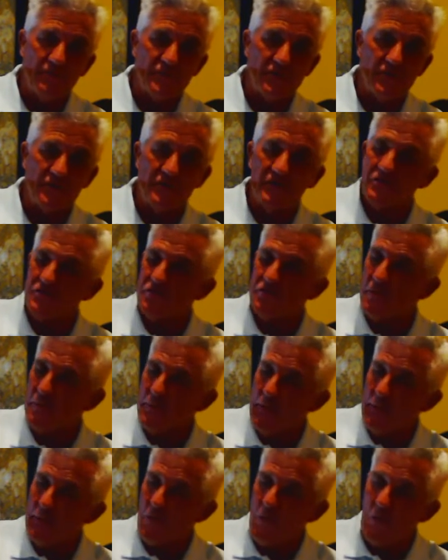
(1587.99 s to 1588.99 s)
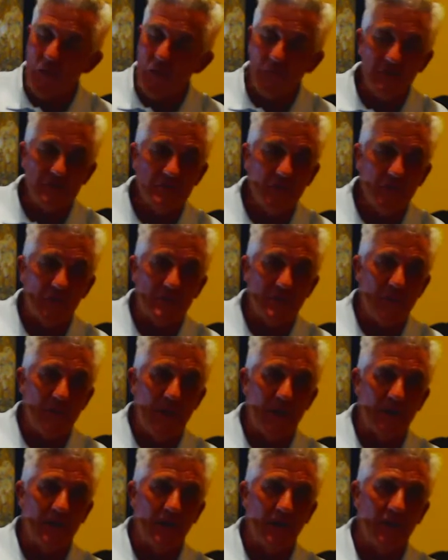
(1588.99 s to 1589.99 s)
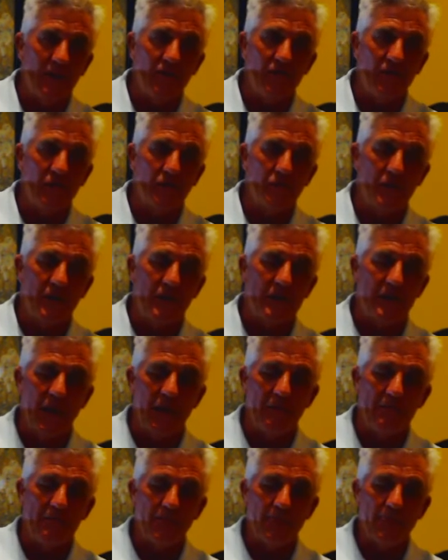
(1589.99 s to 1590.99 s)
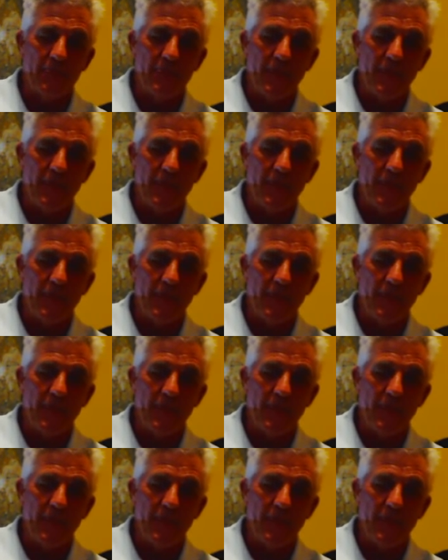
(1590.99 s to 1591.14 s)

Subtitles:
So did you remember what we talked about? I'm going to give you a recap.